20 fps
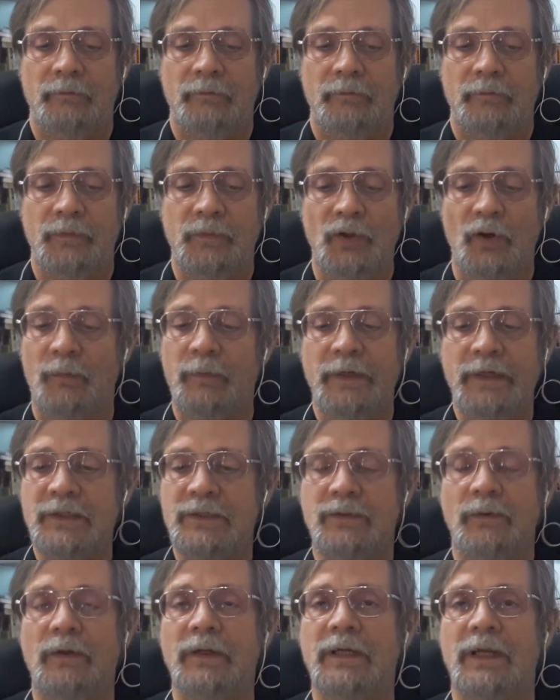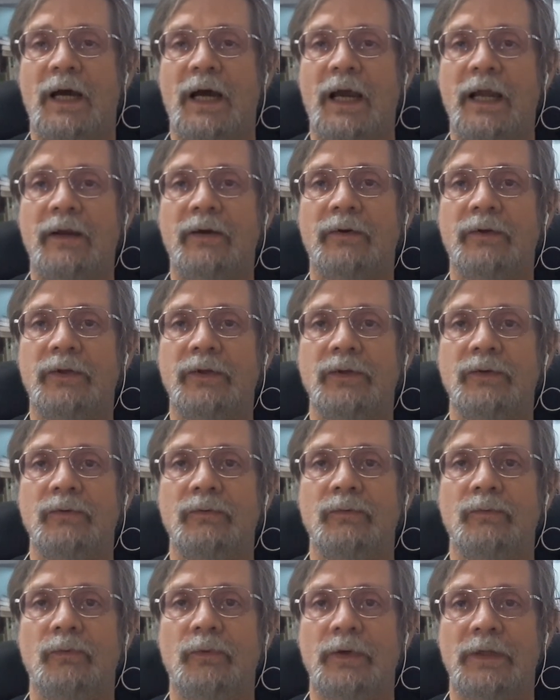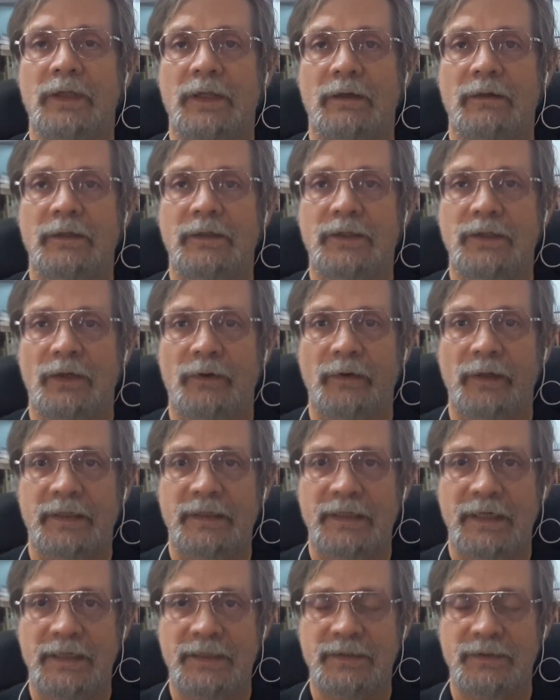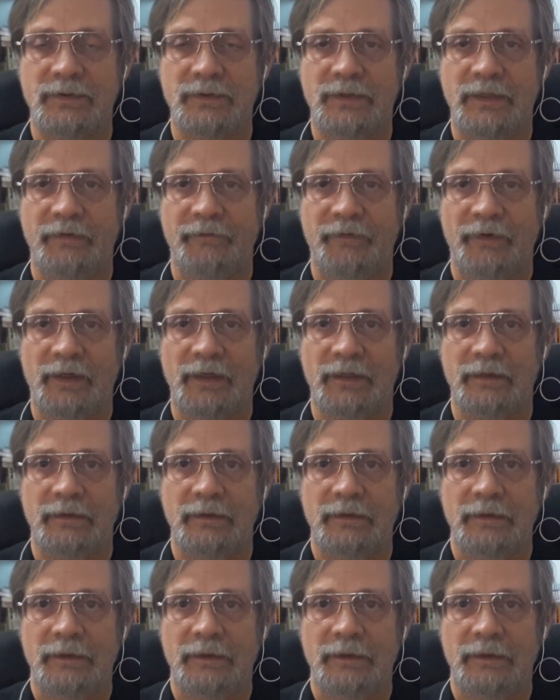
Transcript: Nobody's going to hire you without a TOEIC test certificate.